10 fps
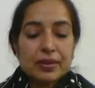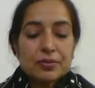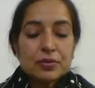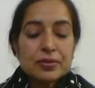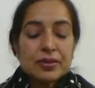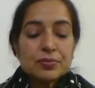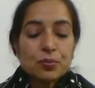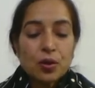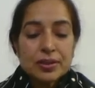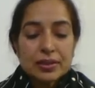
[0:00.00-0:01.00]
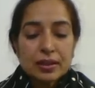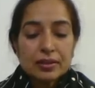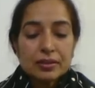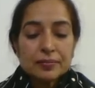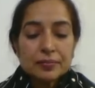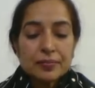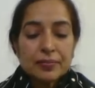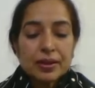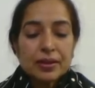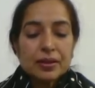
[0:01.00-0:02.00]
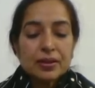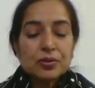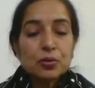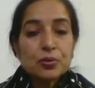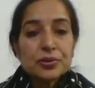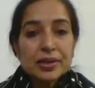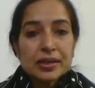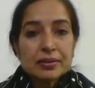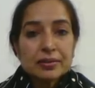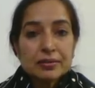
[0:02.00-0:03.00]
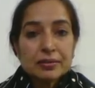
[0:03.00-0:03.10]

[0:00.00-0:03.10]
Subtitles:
So he says, what color? Rose red?